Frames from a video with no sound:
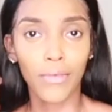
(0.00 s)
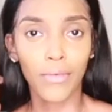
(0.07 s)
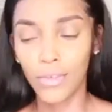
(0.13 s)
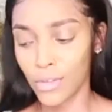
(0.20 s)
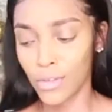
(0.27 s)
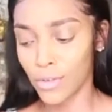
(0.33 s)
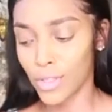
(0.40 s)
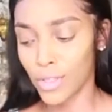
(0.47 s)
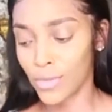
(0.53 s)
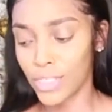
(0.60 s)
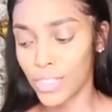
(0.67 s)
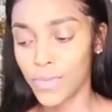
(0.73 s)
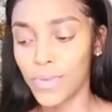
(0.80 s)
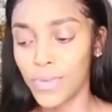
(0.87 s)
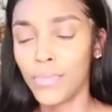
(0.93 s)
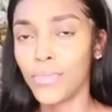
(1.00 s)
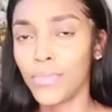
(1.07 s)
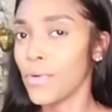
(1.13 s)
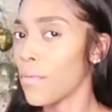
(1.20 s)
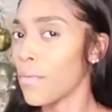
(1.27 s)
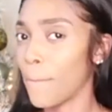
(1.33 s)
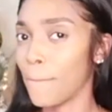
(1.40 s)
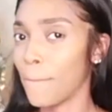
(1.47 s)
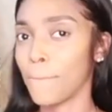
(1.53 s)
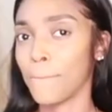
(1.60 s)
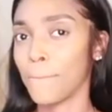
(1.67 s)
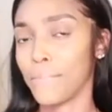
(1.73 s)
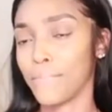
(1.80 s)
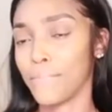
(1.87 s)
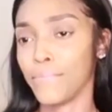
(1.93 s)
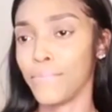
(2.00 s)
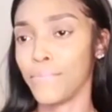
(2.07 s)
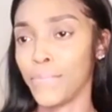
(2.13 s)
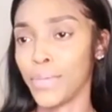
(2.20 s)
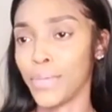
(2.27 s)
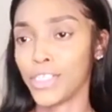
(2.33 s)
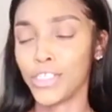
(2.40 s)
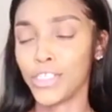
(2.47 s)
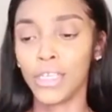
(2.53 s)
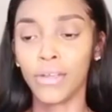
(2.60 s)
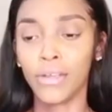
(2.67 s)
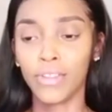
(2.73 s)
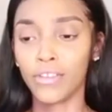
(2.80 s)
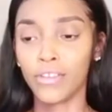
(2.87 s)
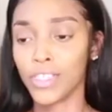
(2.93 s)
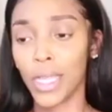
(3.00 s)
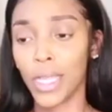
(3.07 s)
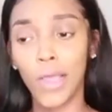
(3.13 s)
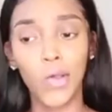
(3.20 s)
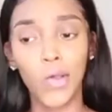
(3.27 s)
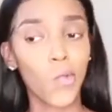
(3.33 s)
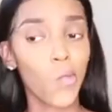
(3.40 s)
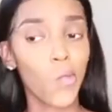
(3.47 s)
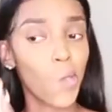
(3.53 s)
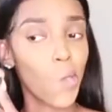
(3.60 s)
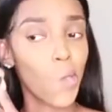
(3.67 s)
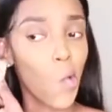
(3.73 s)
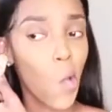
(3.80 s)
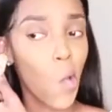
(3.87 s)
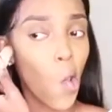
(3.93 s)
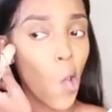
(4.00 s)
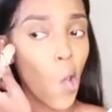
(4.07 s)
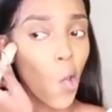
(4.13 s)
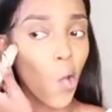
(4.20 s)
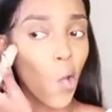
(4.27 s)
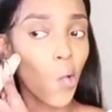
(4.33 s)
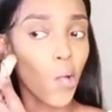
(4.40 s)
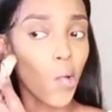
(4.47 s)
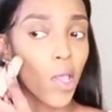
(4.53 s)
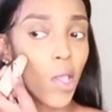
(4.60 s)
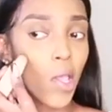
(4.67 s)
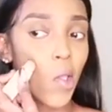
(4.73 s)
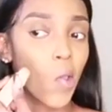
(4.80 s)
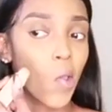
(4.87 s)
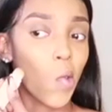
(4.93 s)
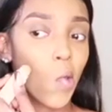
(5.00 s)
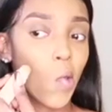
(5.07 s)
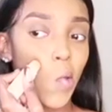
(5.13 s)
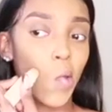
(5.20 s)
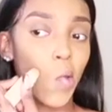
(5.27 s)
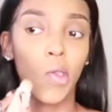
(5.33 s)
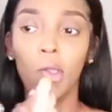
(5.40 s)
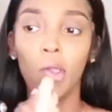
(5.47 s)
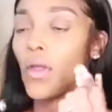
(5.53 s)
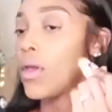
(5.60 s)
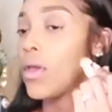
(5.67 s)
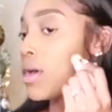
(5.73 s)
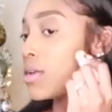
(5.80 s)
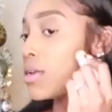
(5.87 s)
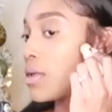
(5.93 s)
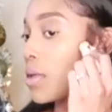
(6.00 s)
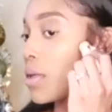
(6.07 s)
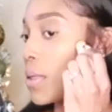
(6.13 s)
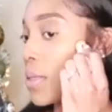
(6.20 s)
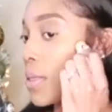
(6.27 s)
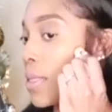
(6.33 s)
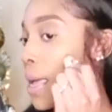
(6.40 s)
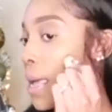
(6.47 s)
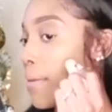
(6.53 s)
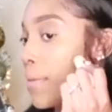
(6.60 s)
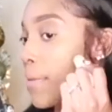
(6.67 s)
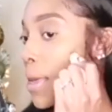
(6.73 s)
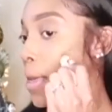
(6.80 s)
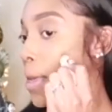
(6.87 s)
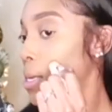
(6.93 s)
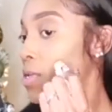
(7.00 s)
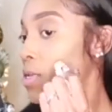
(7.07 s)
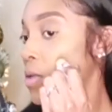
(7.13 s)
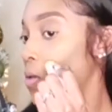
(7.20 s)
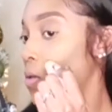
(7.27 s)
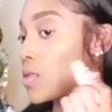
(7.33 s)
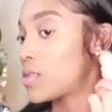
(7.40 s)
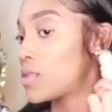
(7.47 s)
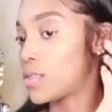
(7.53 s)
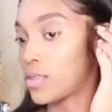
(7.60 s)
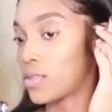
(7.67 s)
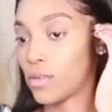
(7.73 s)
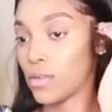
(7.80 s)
you don't know these people, but you're here with their child. Okay, that makes sense.